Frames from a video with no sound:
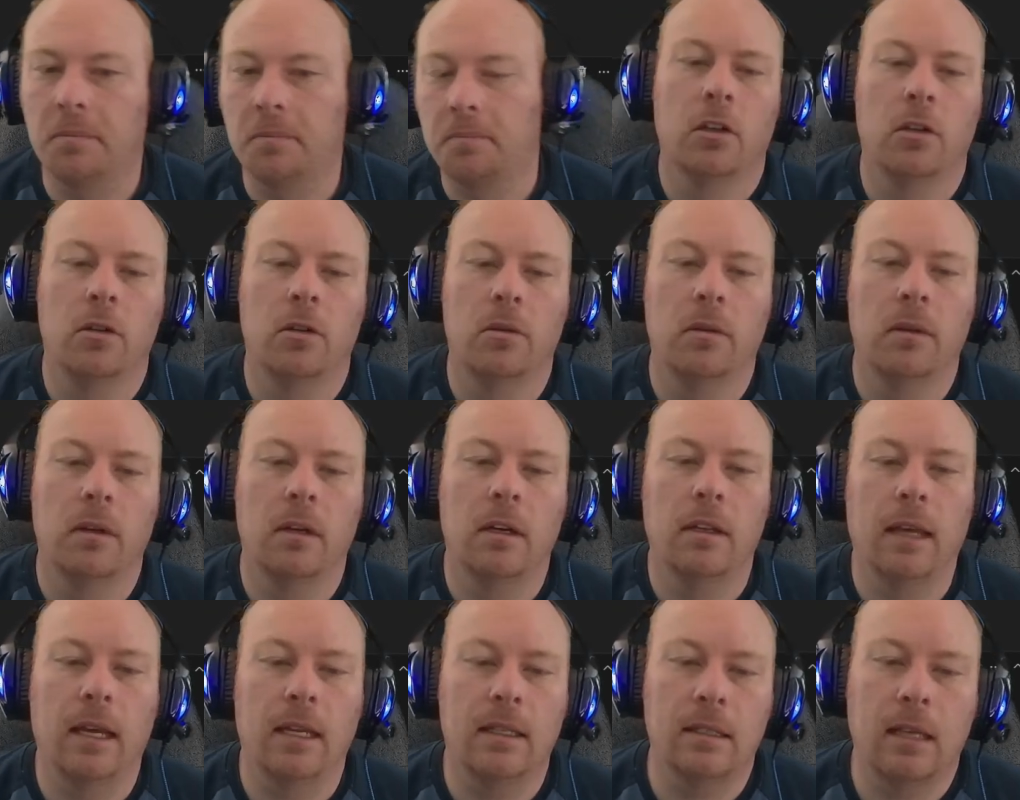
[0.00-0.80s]
So
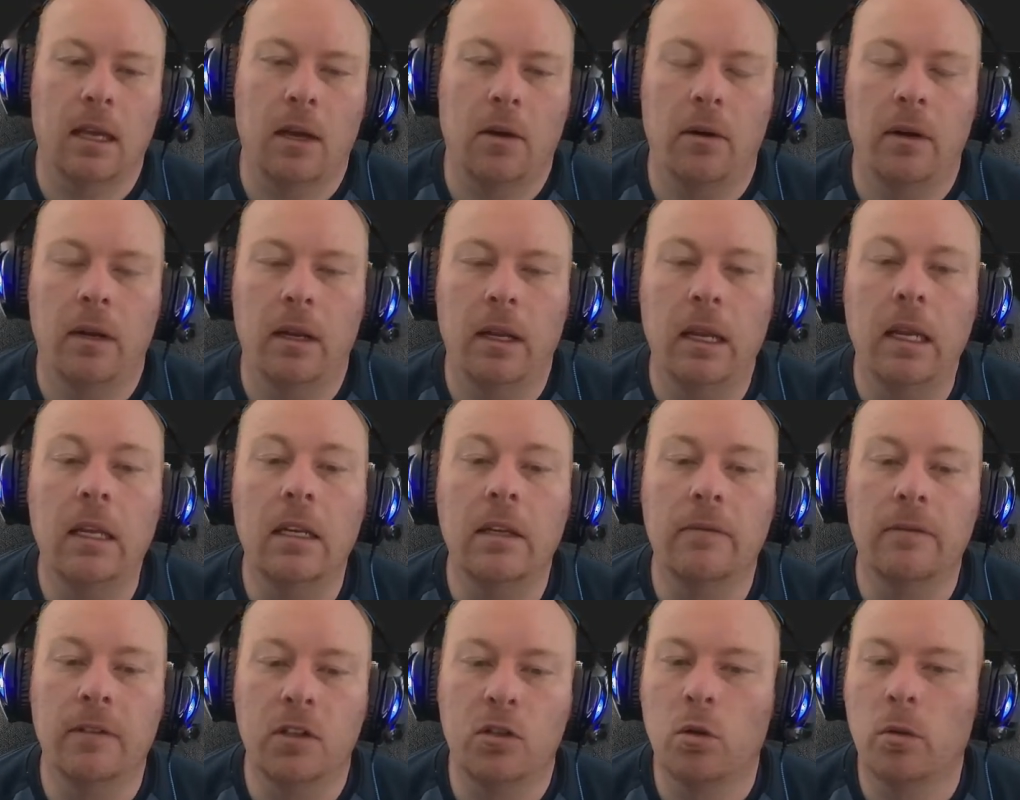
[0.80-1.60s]
that's how an
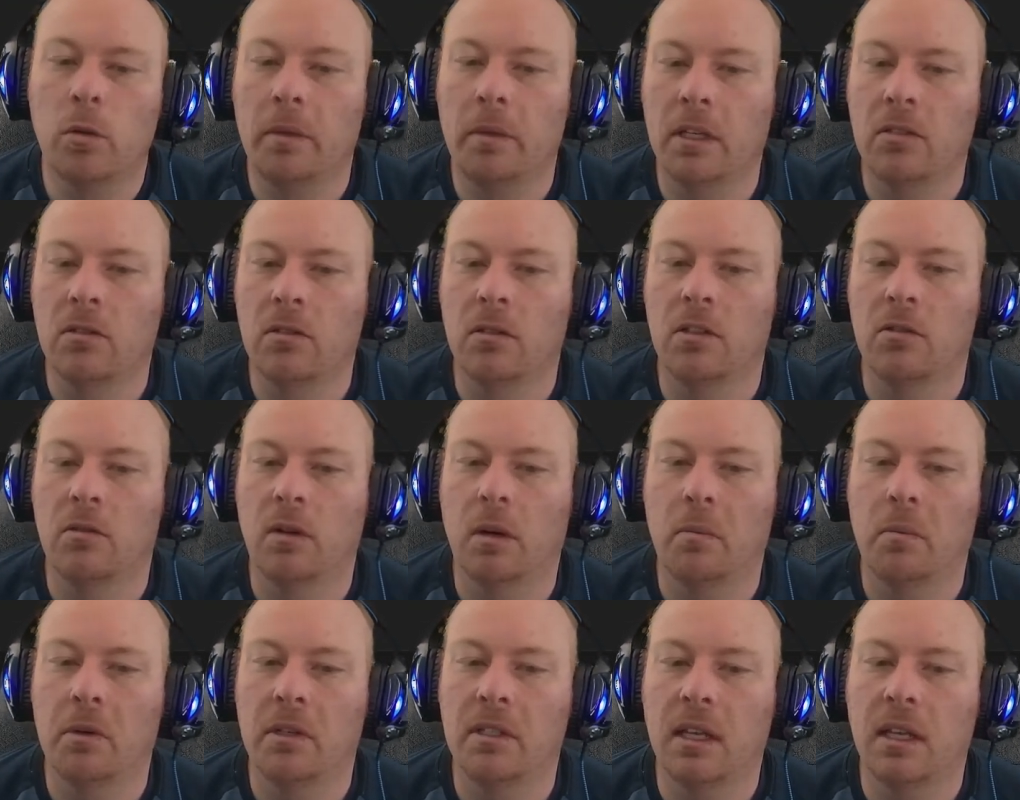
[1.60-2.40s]
individual pixel is
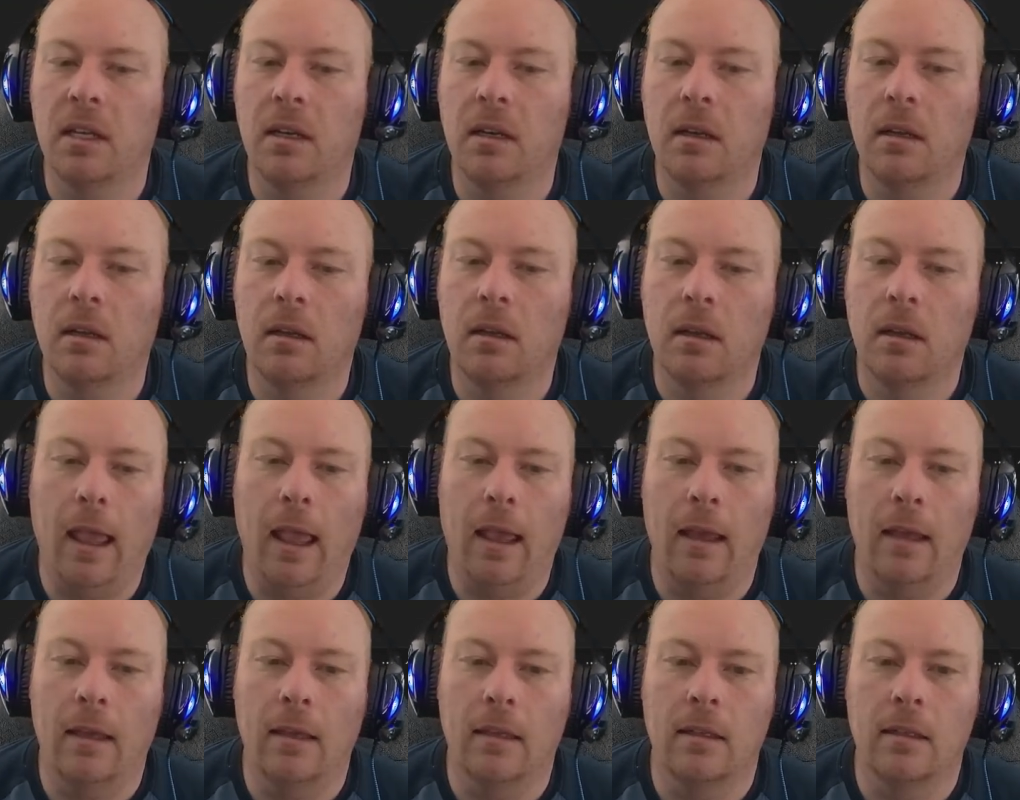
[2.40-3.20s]
represented,
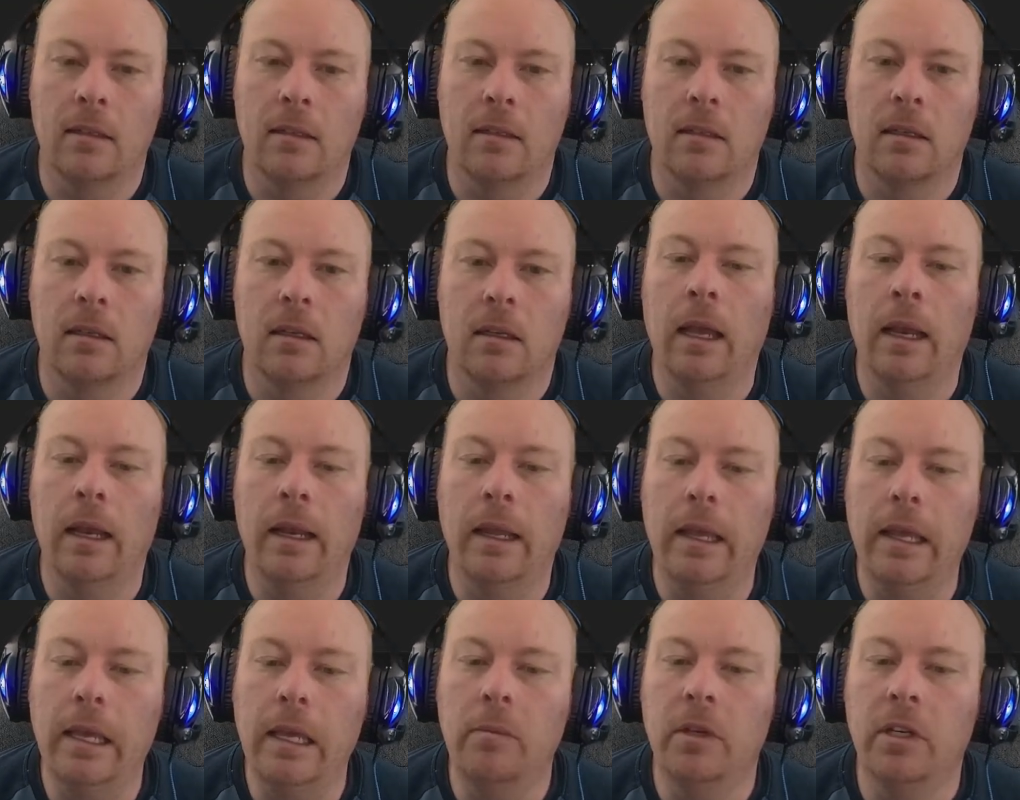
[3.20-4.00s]
and an
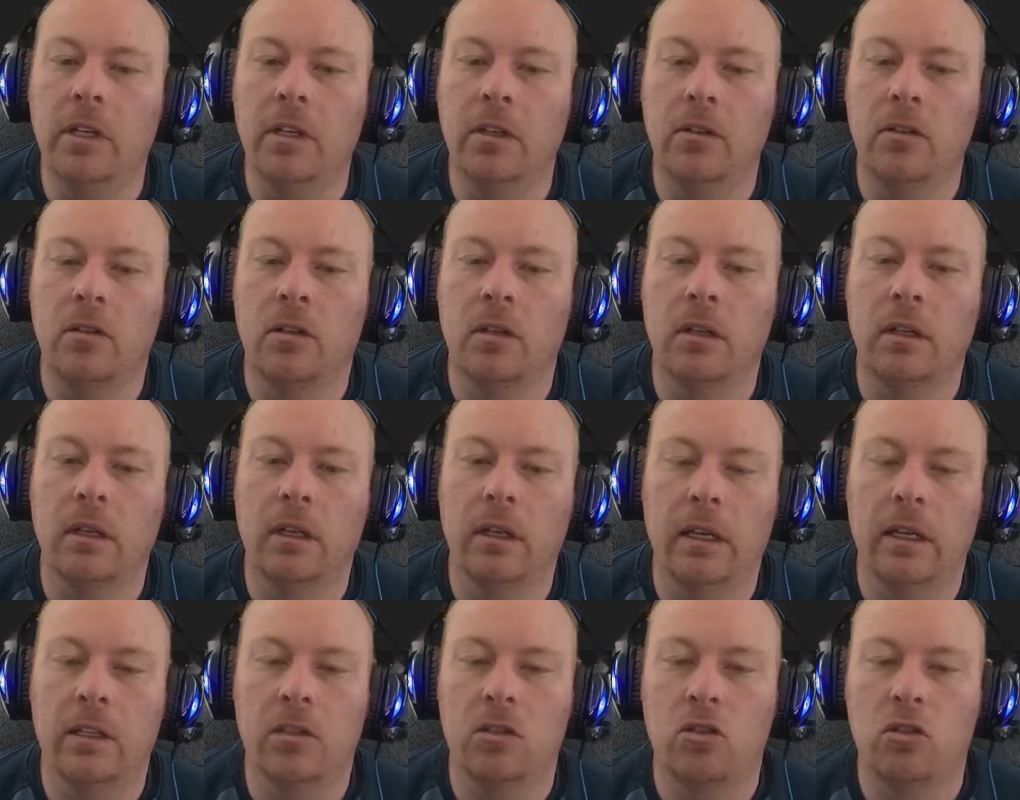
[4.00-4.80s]
image
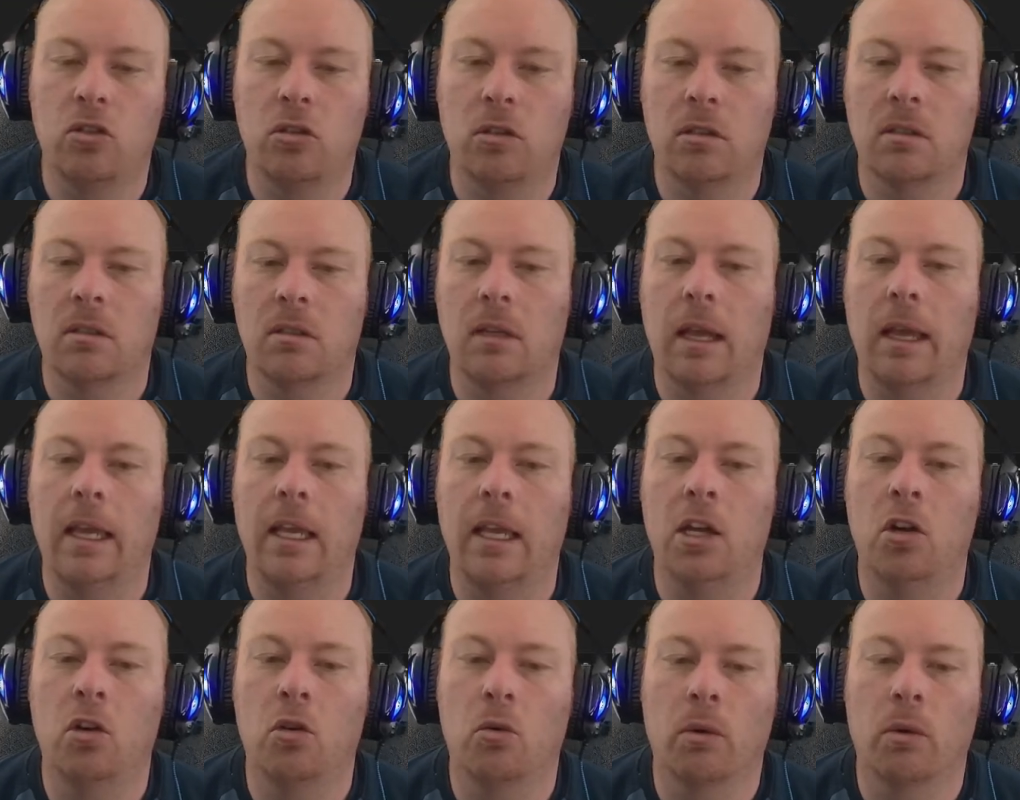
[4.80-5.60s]
is just a
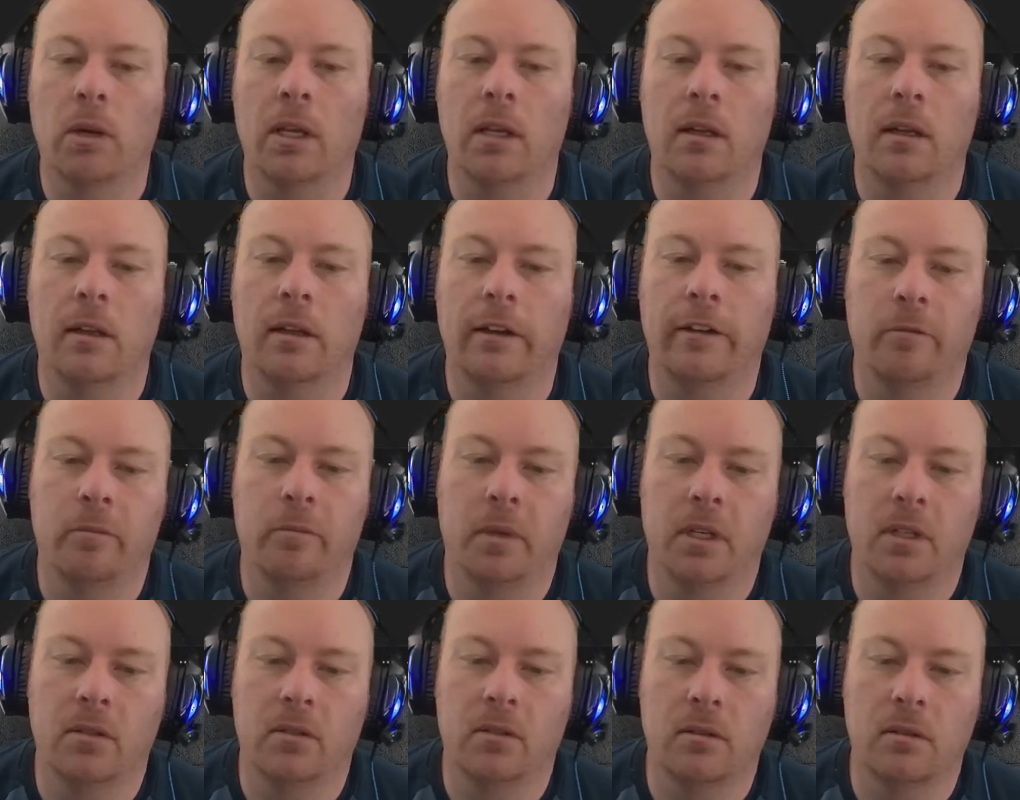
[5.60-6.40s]
grid of
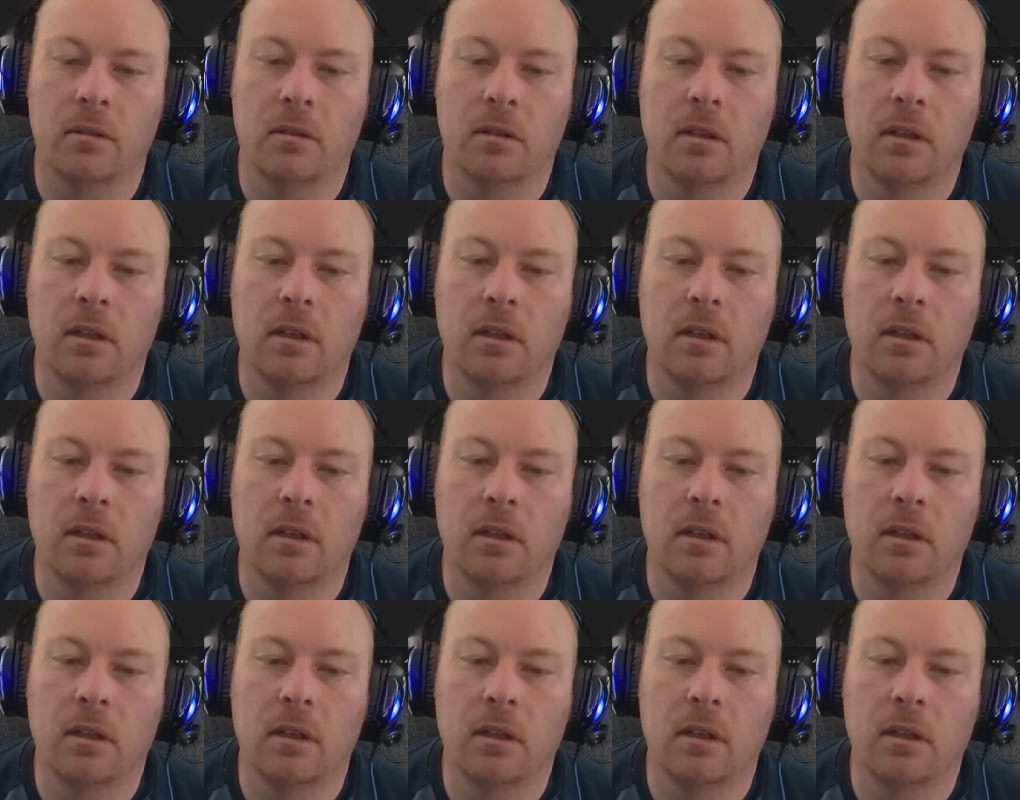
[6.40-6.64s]
pixels.